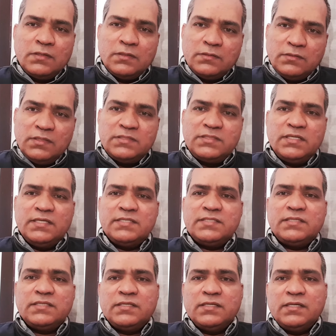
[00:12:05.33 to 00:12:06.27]
This
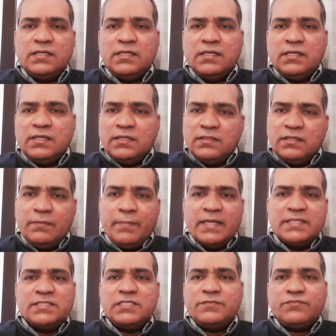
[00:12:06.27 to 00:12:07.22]
is the
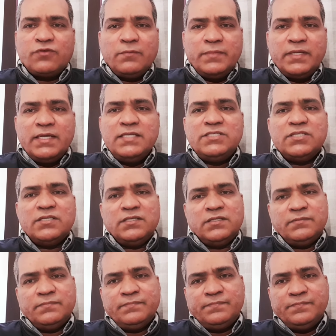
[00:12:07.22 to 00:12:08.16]
message from the angel
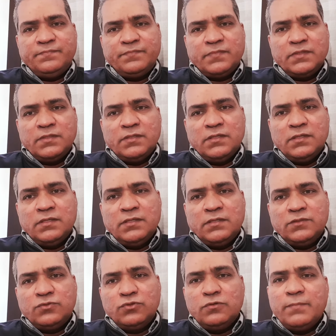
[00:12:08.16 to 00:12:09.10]

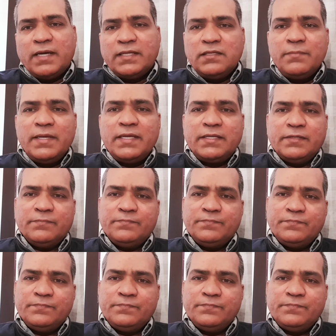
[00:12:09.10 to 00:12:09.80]
to Mother Mary.